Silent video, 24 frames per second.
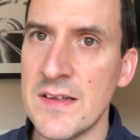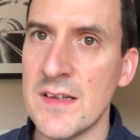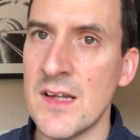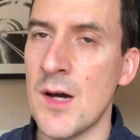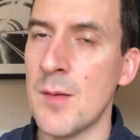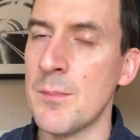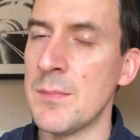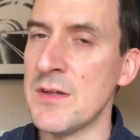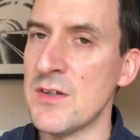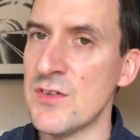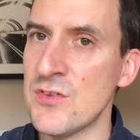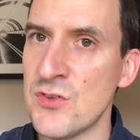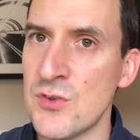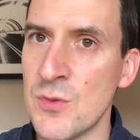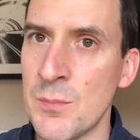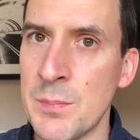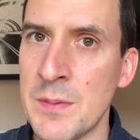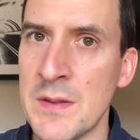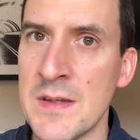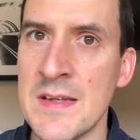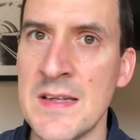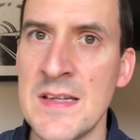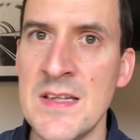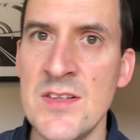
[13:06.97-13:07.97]
up. It should
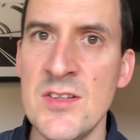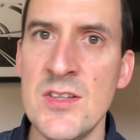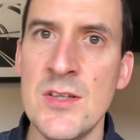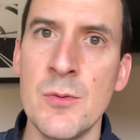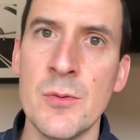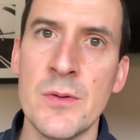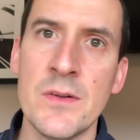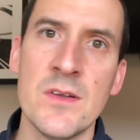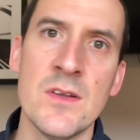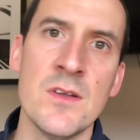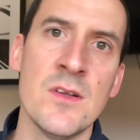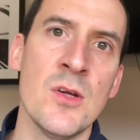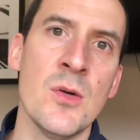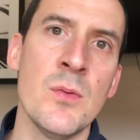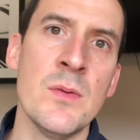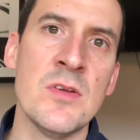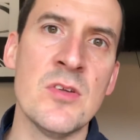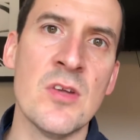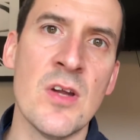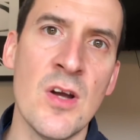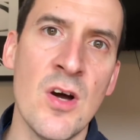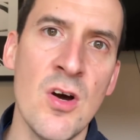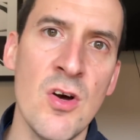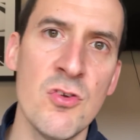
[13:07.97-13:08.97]
be an easy one to do. He's
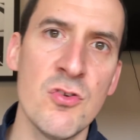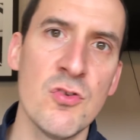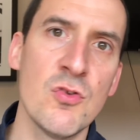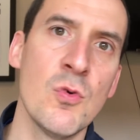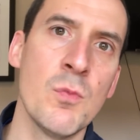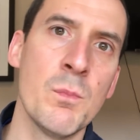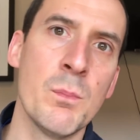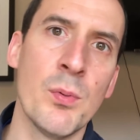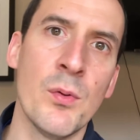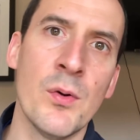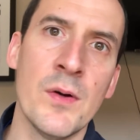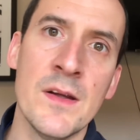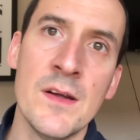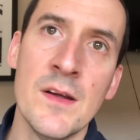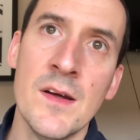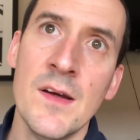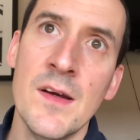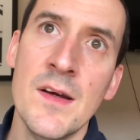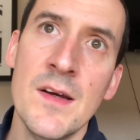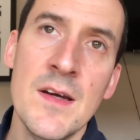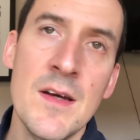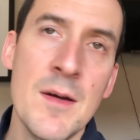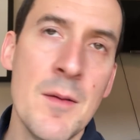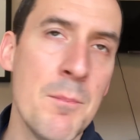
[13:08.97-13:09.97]
an Arsenal boy.
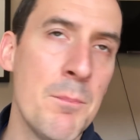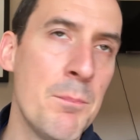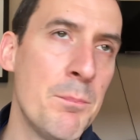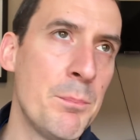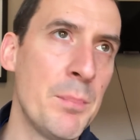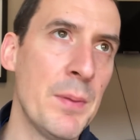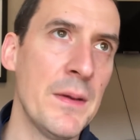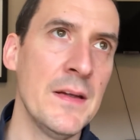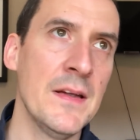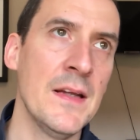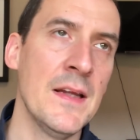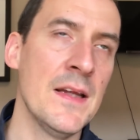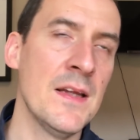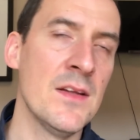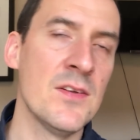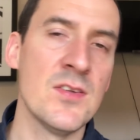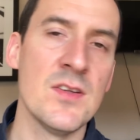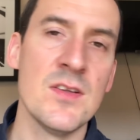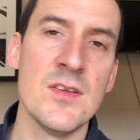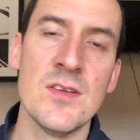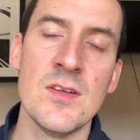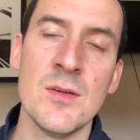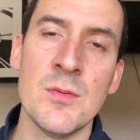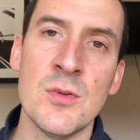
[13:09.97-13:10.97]
Been here
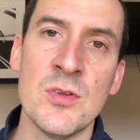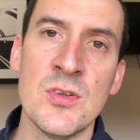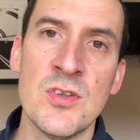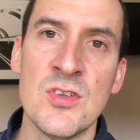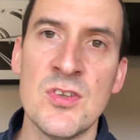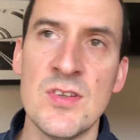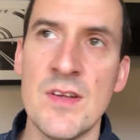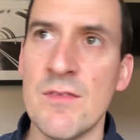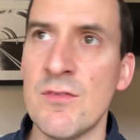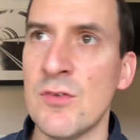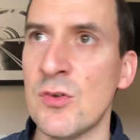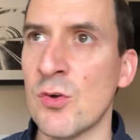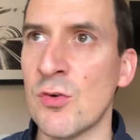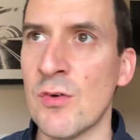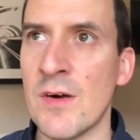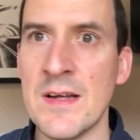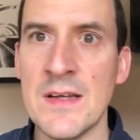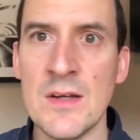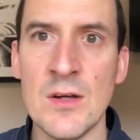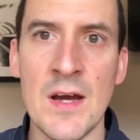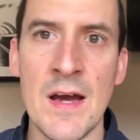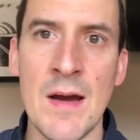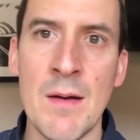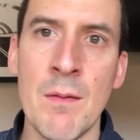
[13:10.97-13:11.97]
since he was 7 or
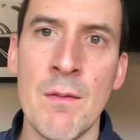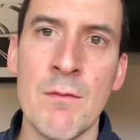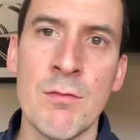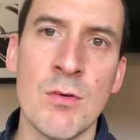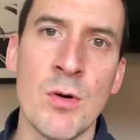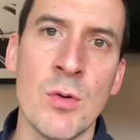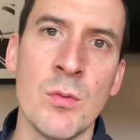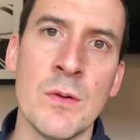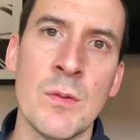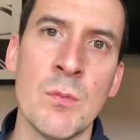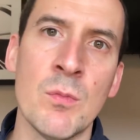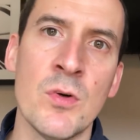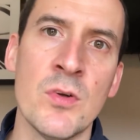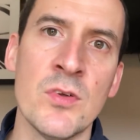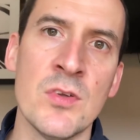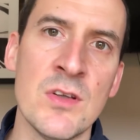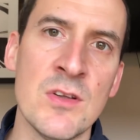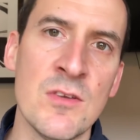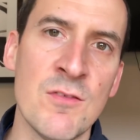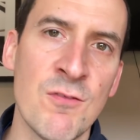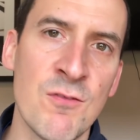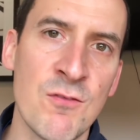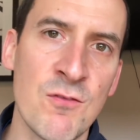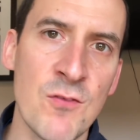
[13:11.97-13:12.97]
8, however old it was.
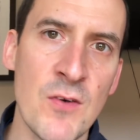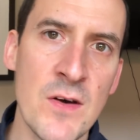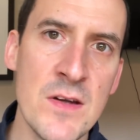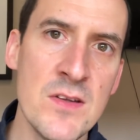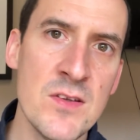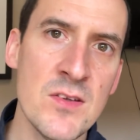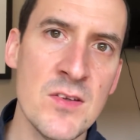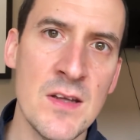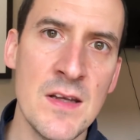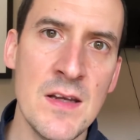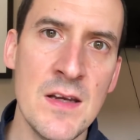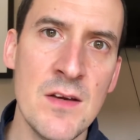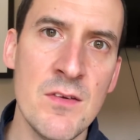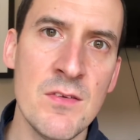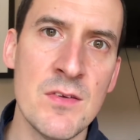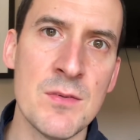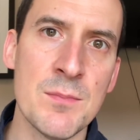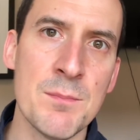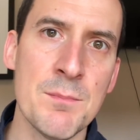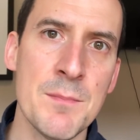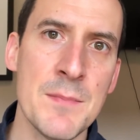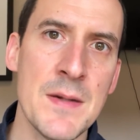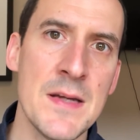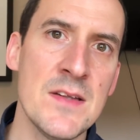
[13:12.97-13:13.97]
His friends are here. His
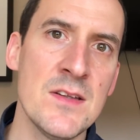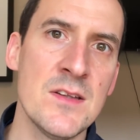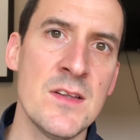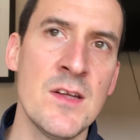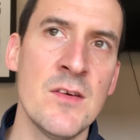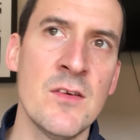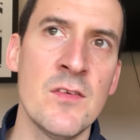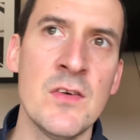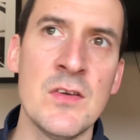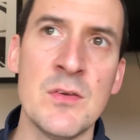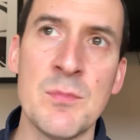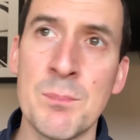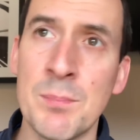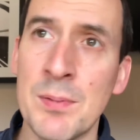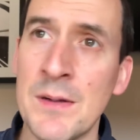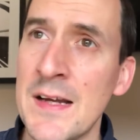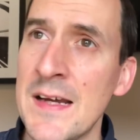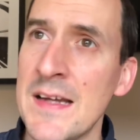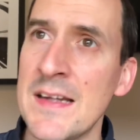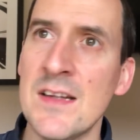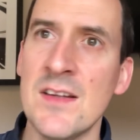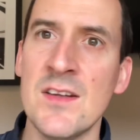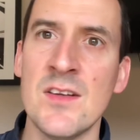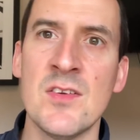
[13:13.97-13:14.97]
mates are here. He's
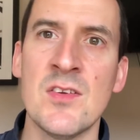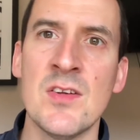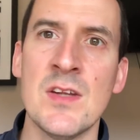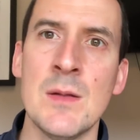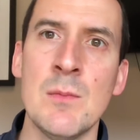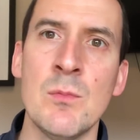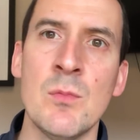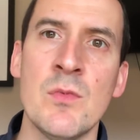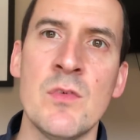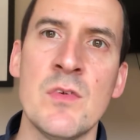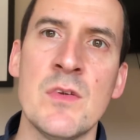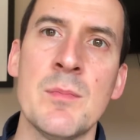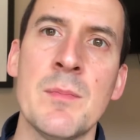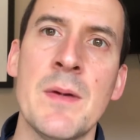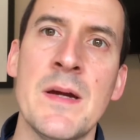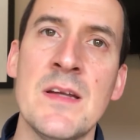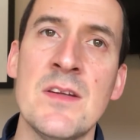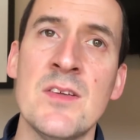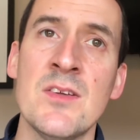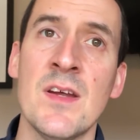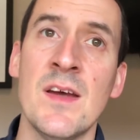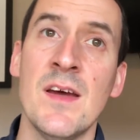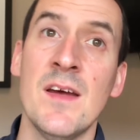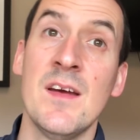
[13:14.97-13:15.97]
playing in the team with his
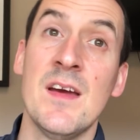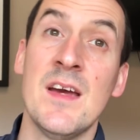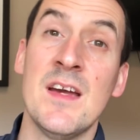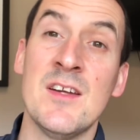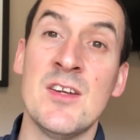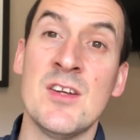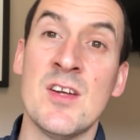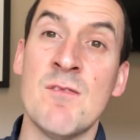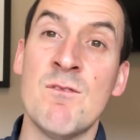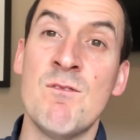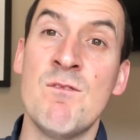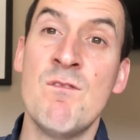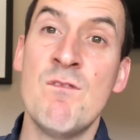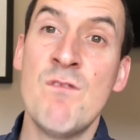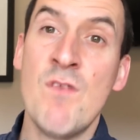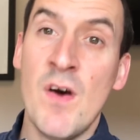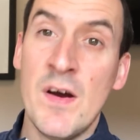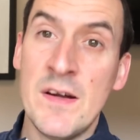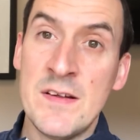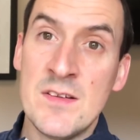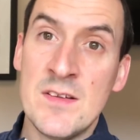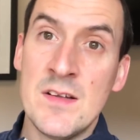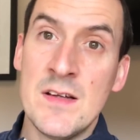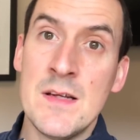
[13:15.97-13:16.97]
mates. He's a
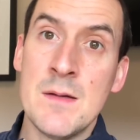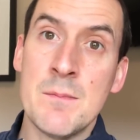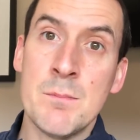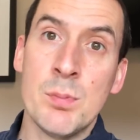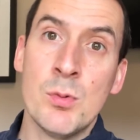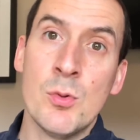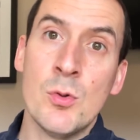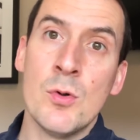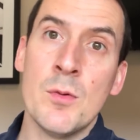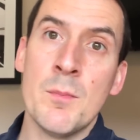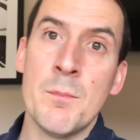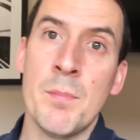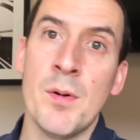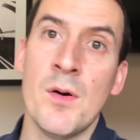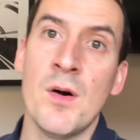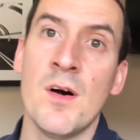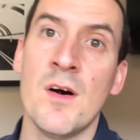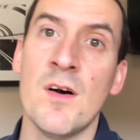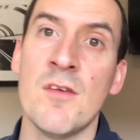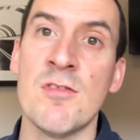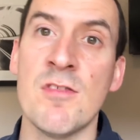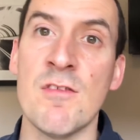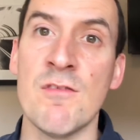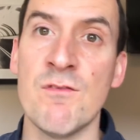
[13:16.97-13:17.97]
vitally important
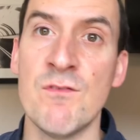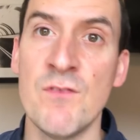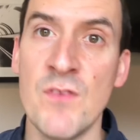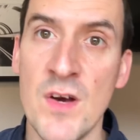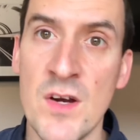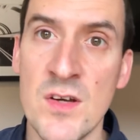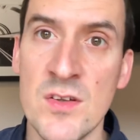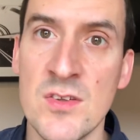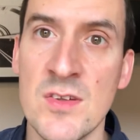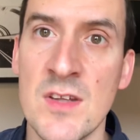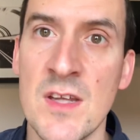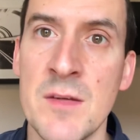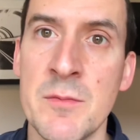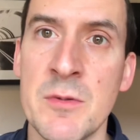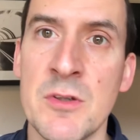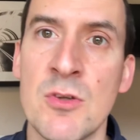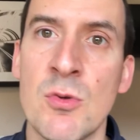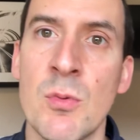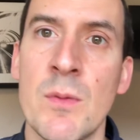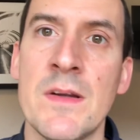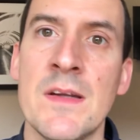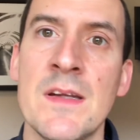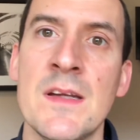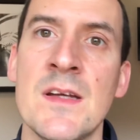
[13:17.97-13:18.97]
part of the first team at
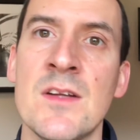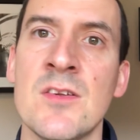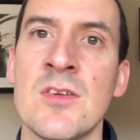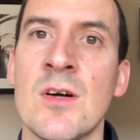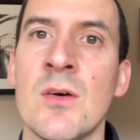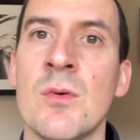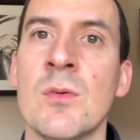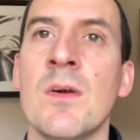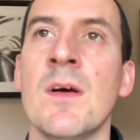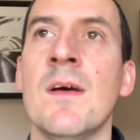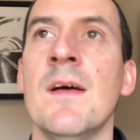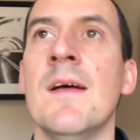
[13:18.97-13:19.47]
20 years old.